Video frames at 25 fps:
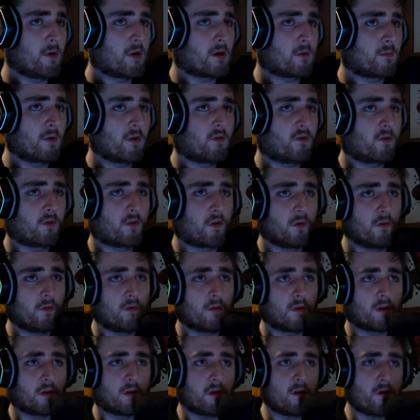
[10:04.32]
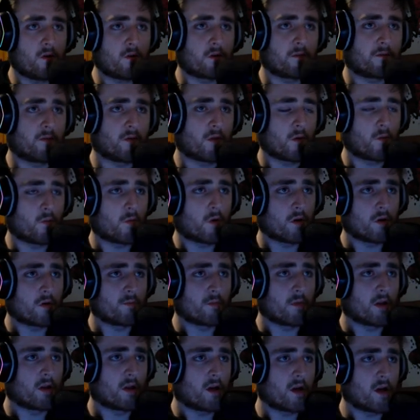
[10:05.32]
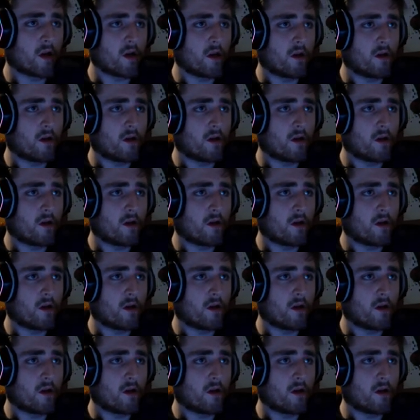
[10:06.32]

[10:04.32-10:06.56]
be scooting along if you don't want to be late.